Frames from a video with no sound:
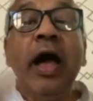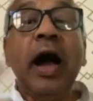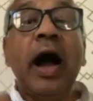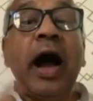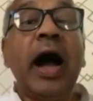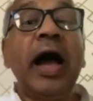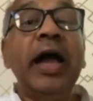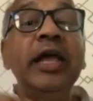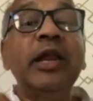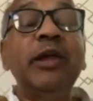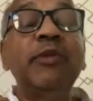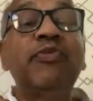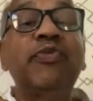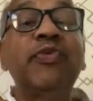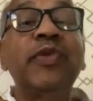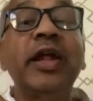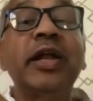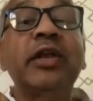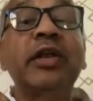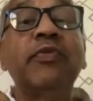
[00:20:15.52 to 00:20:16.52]
I
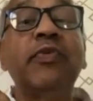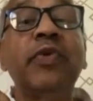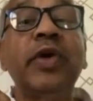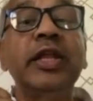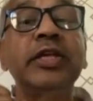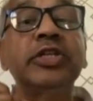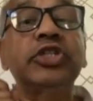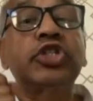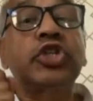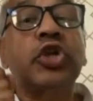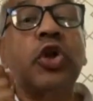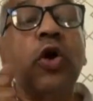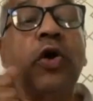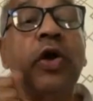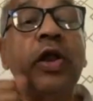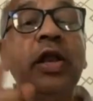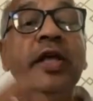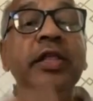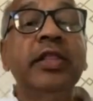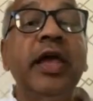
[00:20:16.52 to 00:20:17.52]
reflect very
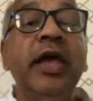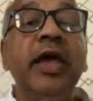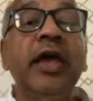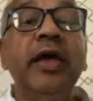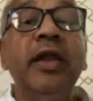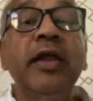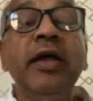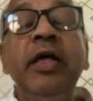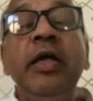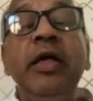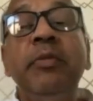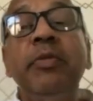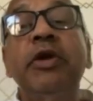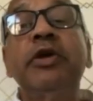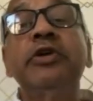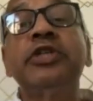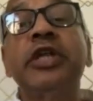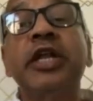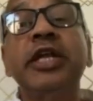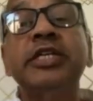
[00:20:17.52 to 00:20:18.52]
strongly there
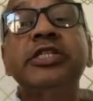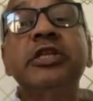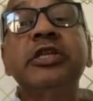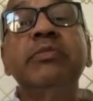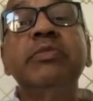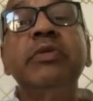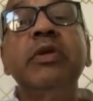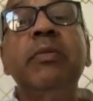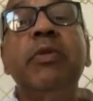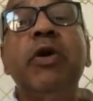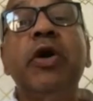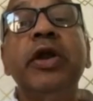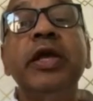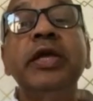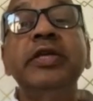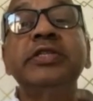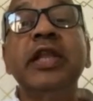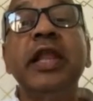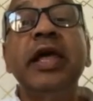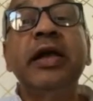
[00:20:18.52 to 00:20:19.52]
because rest of the body
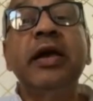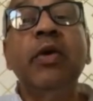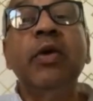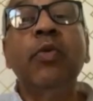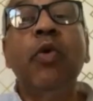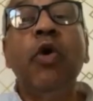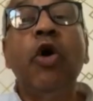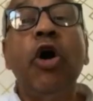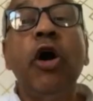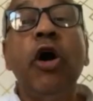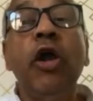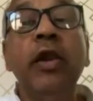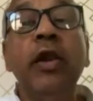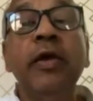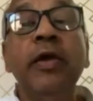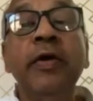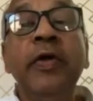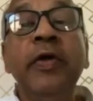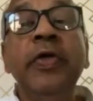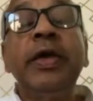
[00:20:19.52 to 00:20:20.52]
is like a wall,
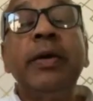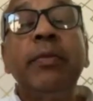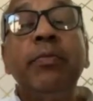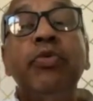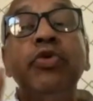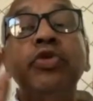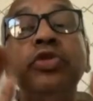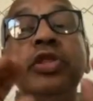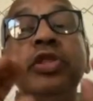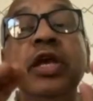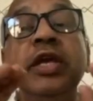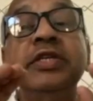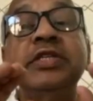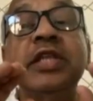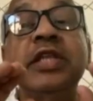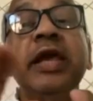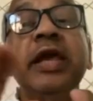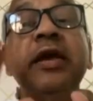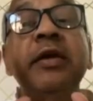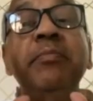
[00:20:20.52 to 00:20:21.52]
Buddhi is
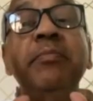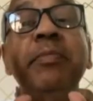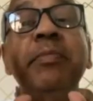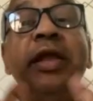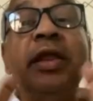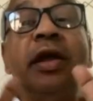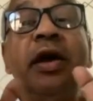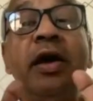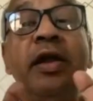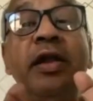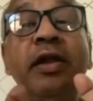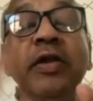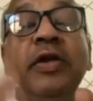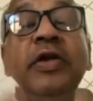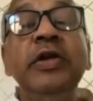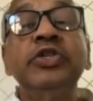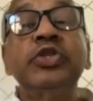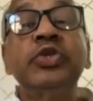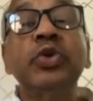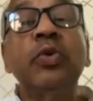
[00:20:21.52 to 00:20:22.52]
like a mirror.
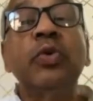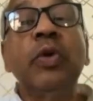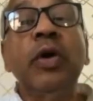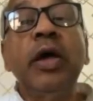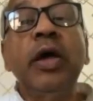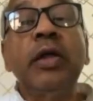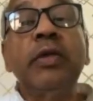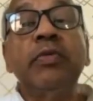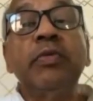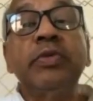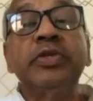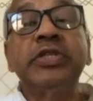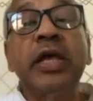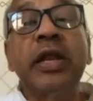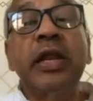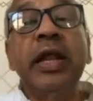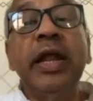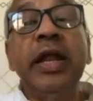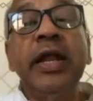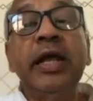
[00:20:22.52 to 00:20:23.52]
So
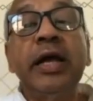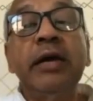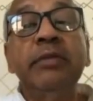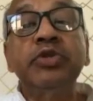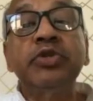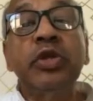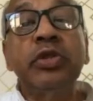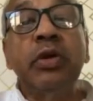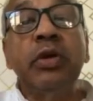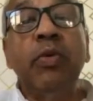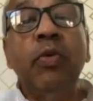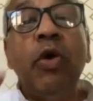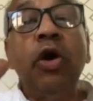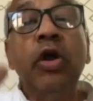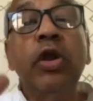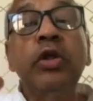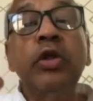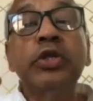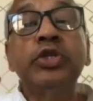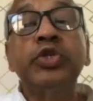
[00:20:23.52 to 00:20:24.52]
sunlight comes on the
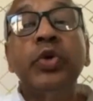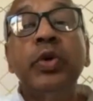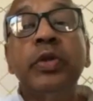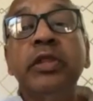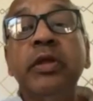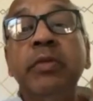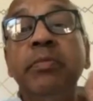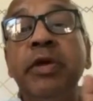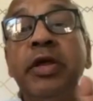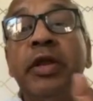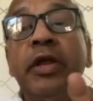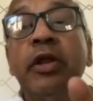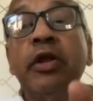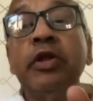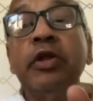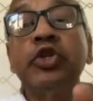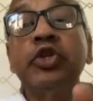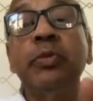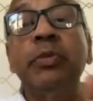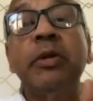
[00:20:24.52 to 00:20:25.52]
wall also, on the mirror
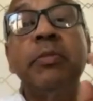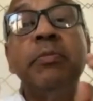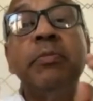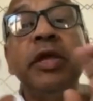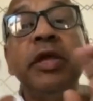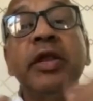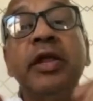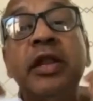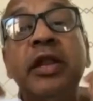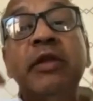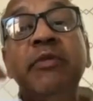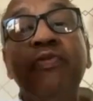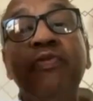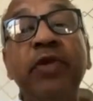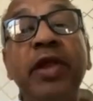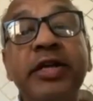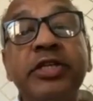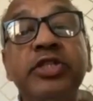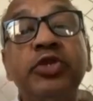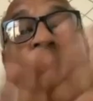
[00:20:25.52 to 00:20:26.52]
also, but mirror
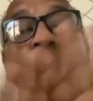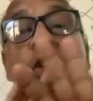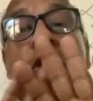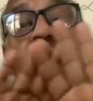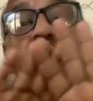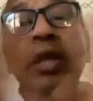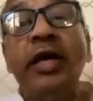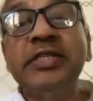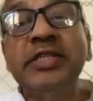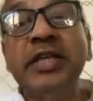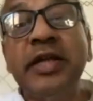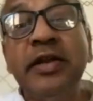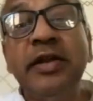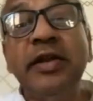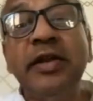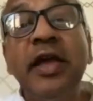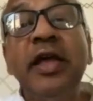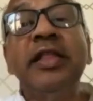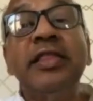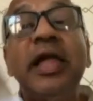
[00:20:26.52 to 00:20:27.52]
reflects, wall doesn't.
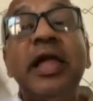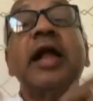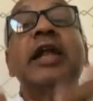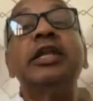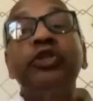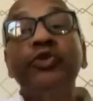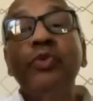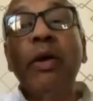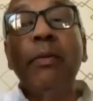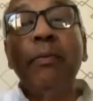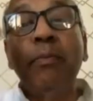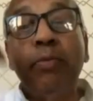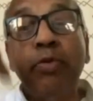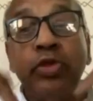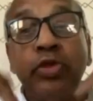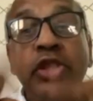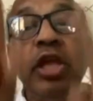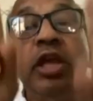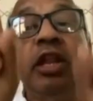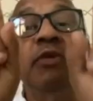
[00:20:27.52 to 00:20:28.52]
That is why
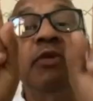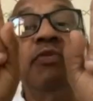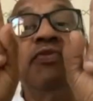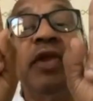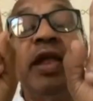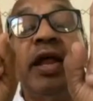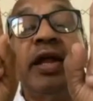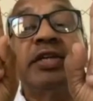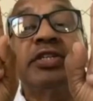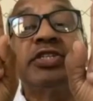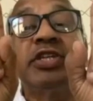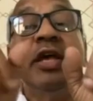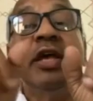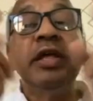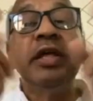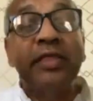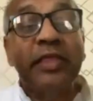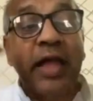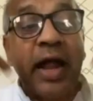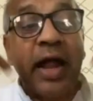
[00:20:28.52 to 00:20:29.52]
Buddhi reflects.
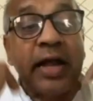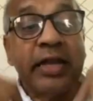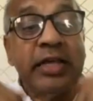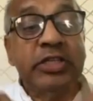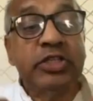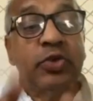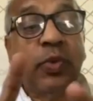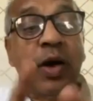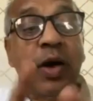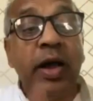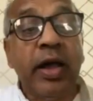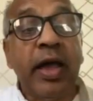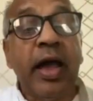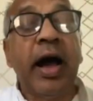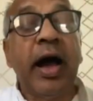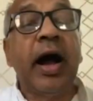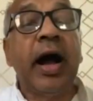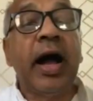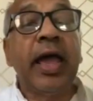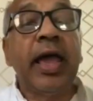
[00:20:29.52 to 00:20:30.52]
That is why
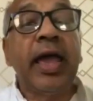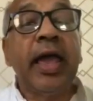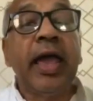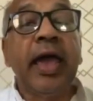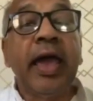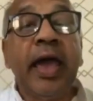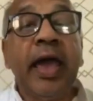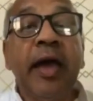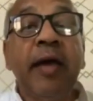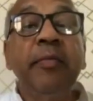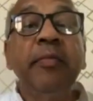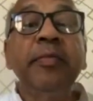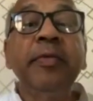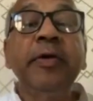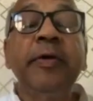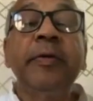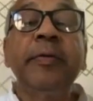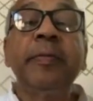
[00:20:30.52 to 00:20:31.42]
I am